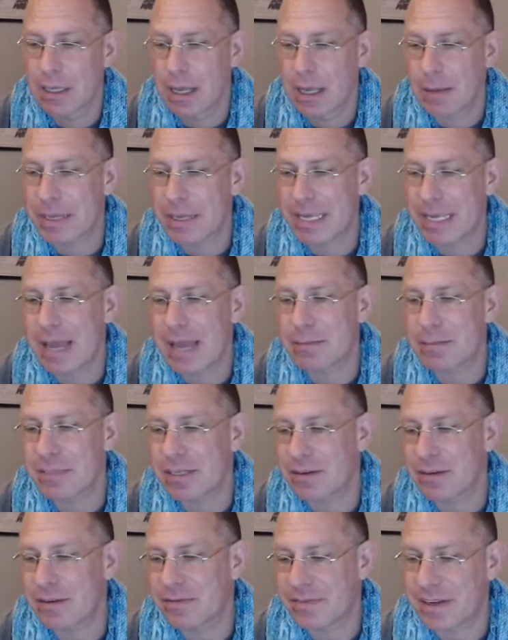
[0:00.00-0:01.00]
But yeah, I'm still
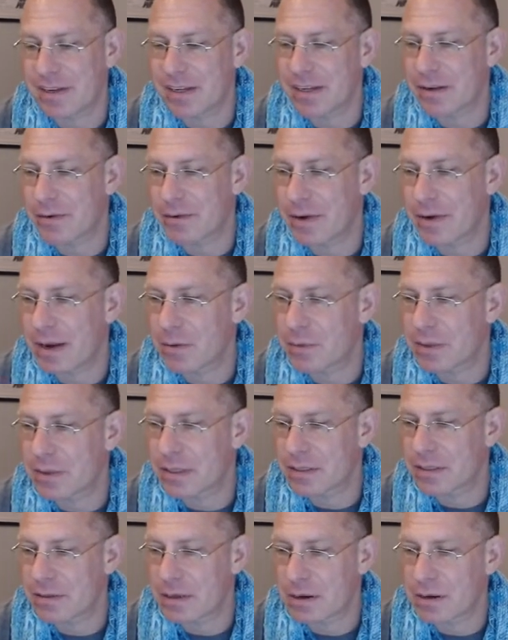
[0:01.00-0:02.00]
fiddling around with this
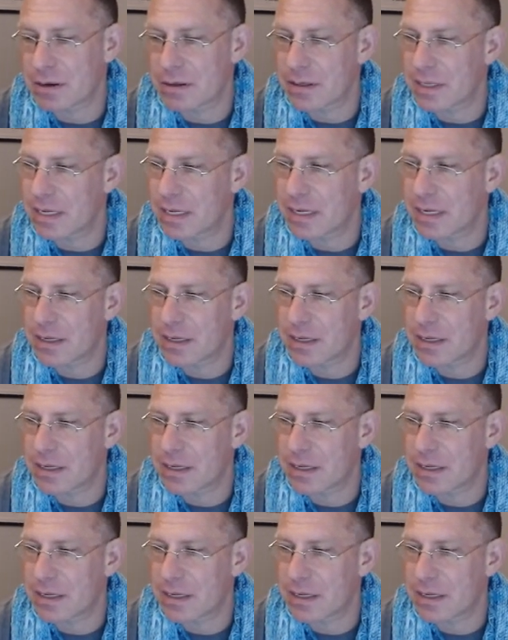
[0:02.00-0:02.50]
darn thing.